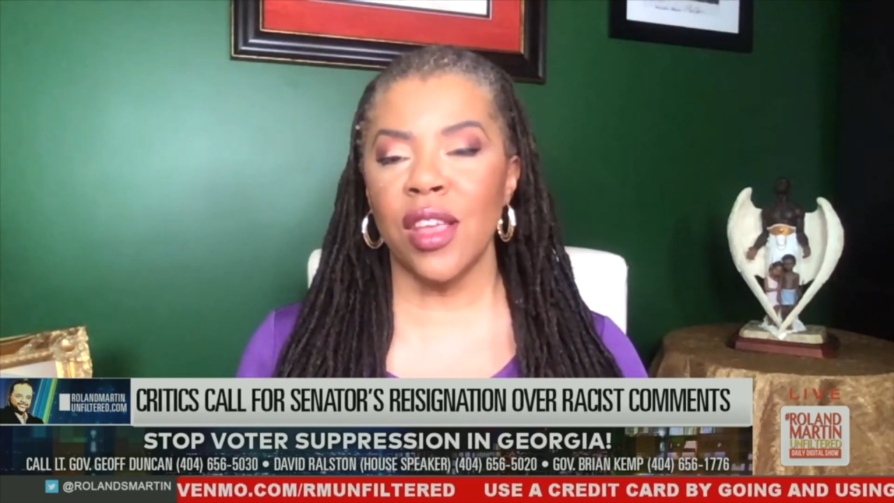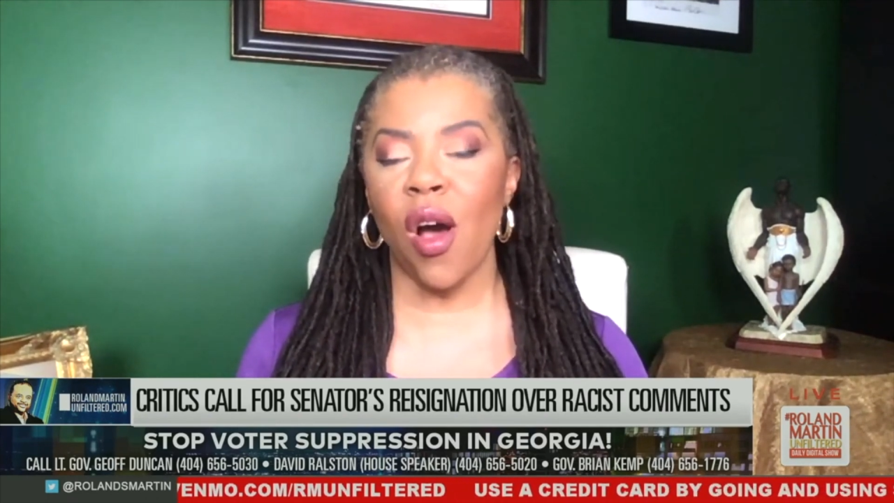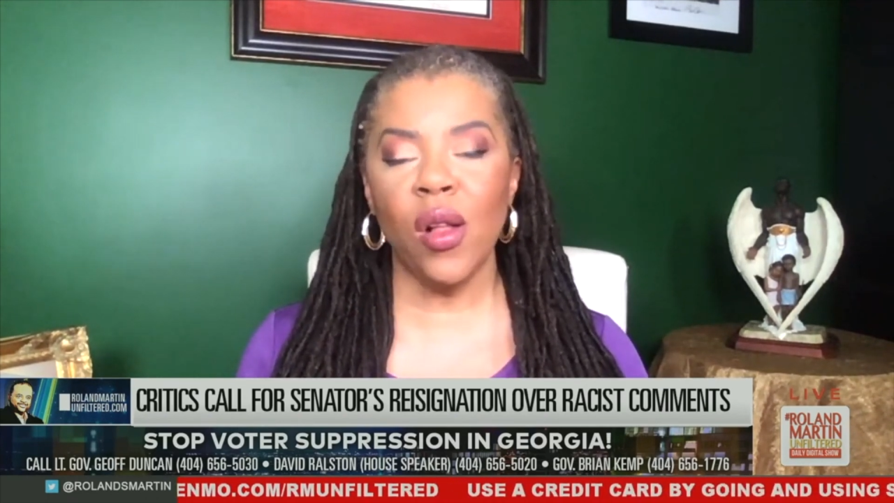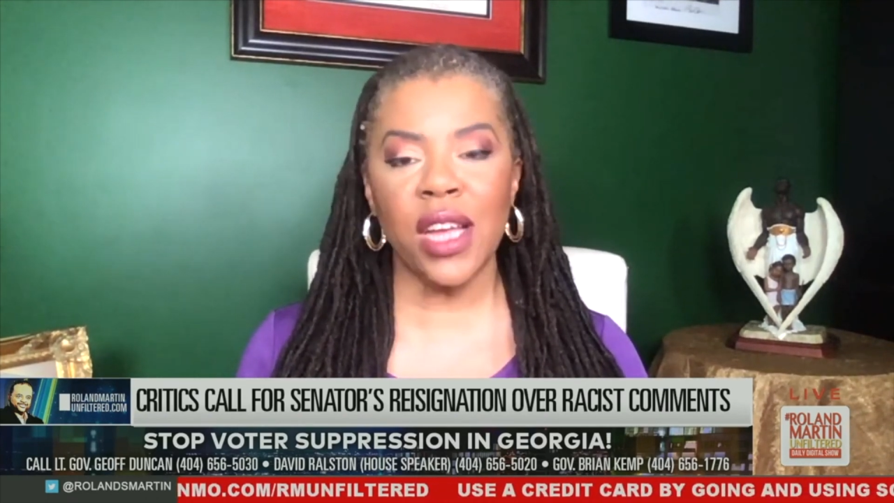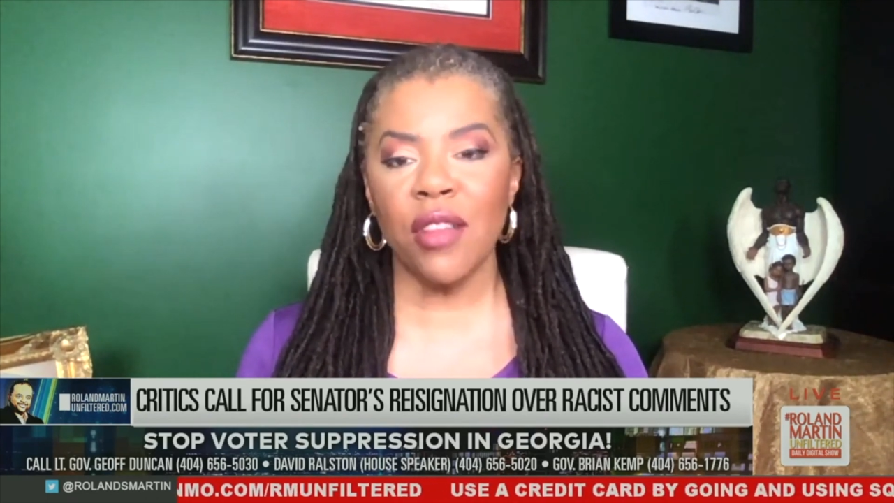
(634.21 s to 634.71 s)

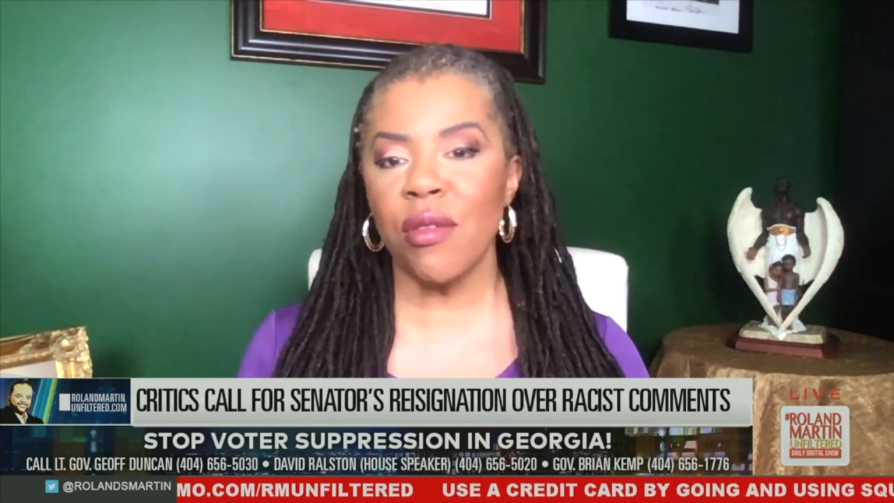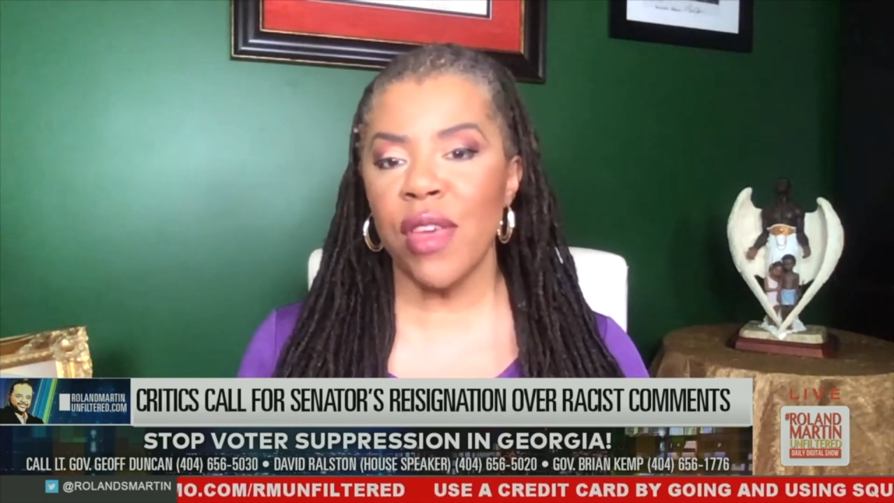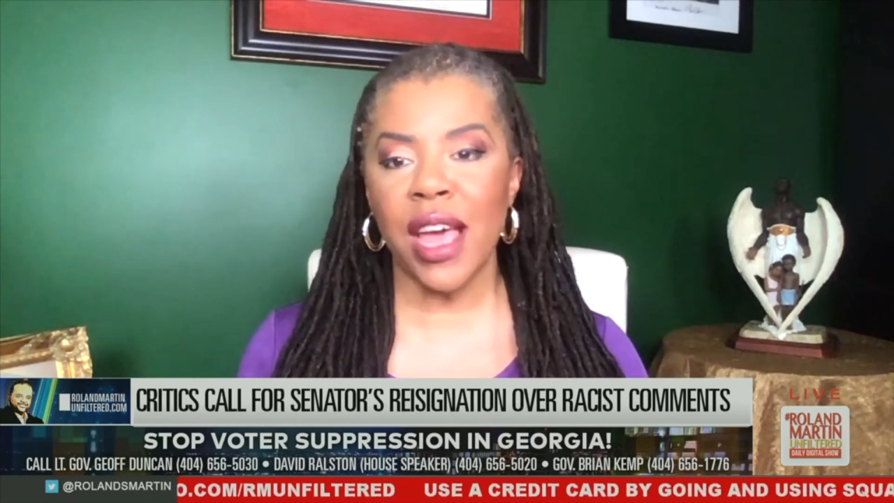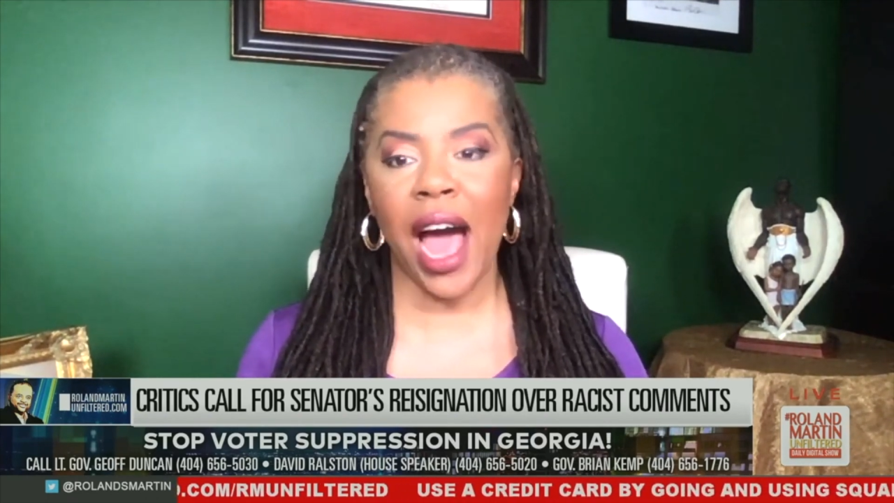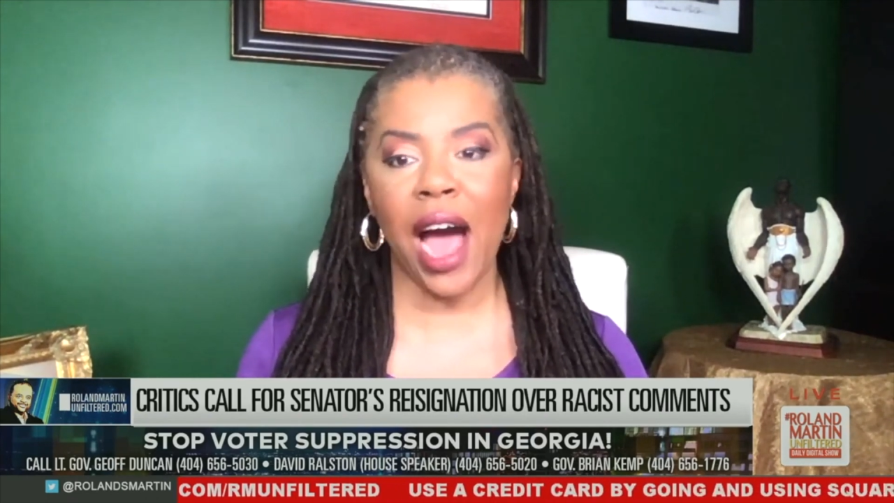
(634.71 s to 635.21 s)
only other
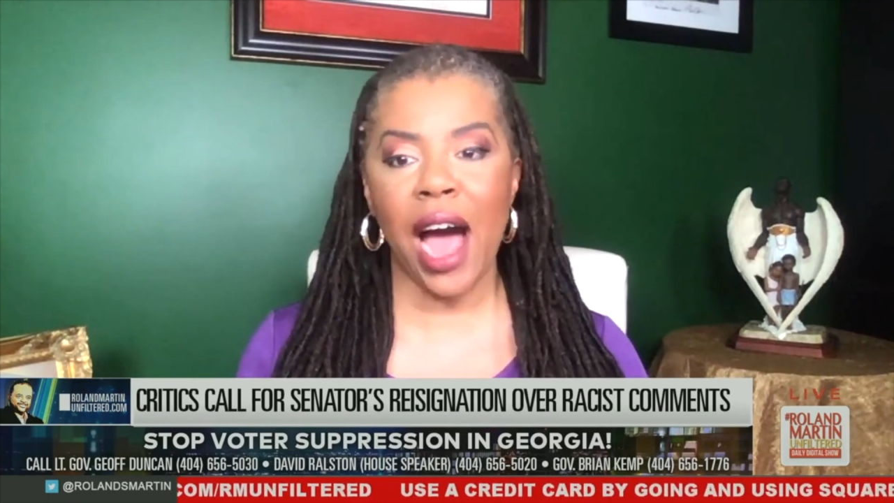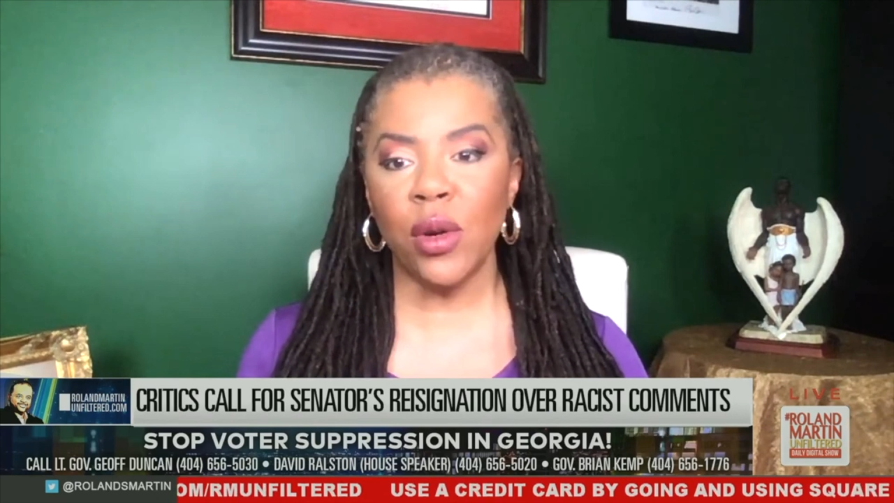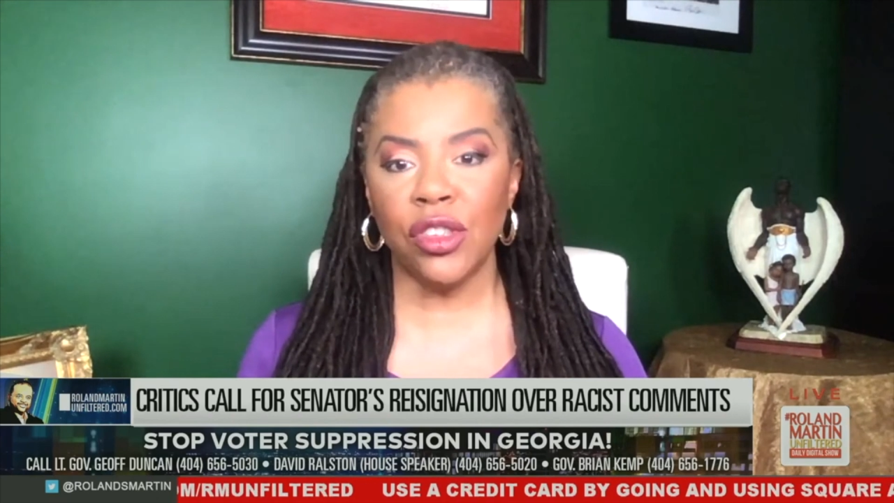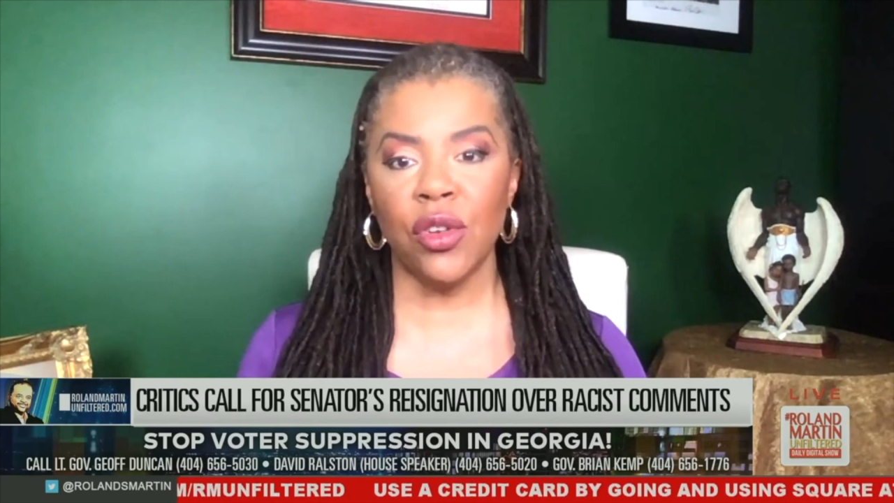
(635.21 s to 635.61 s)
thing I would do,